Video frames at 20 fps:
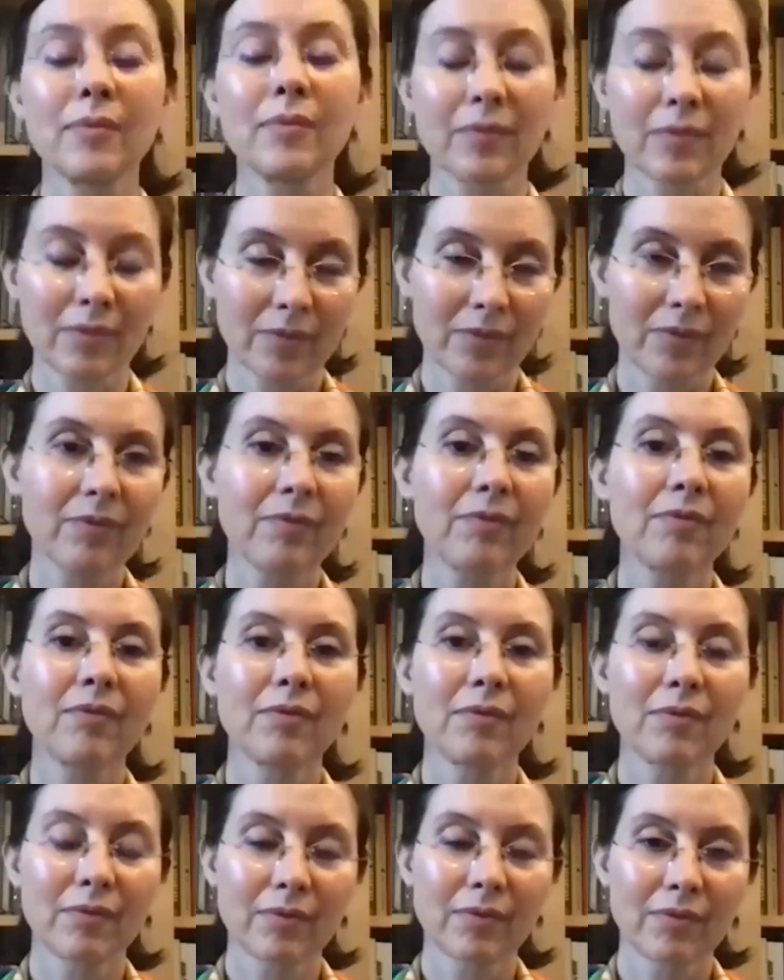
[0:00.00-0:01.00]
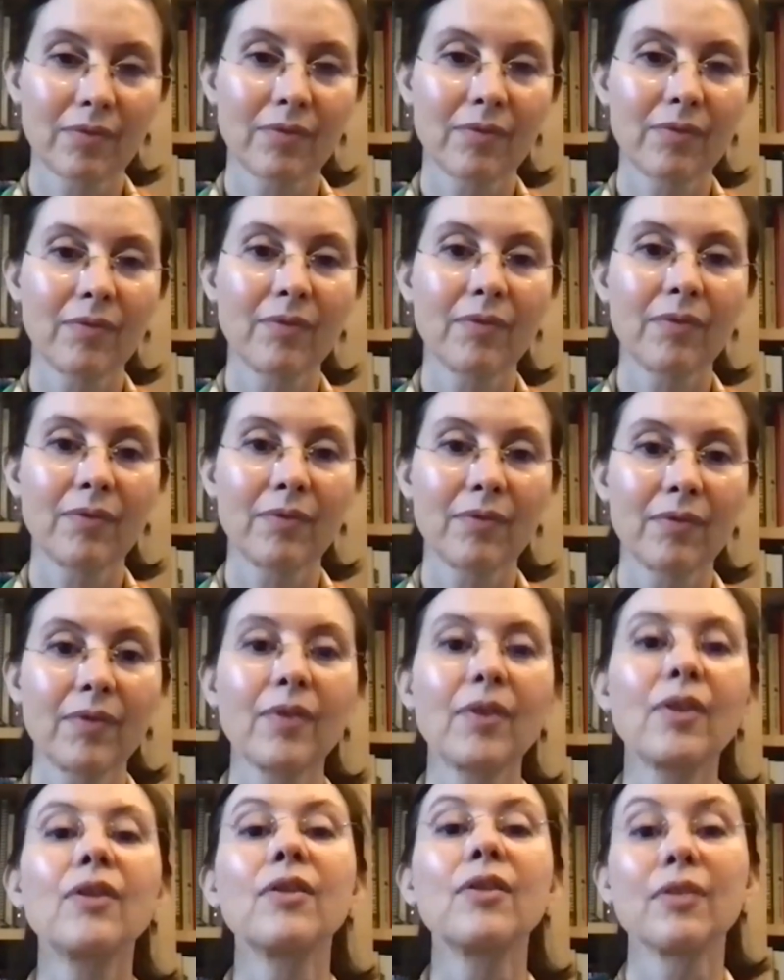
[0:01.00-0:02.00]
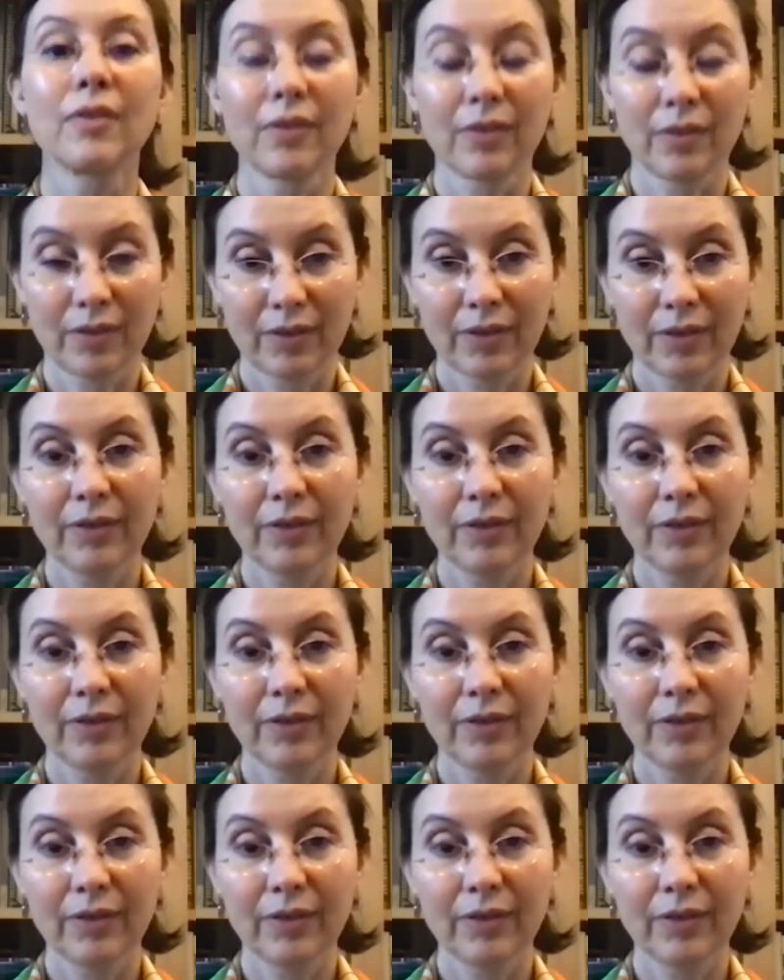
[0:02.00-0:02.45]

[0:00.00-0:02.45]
that we need to reach in order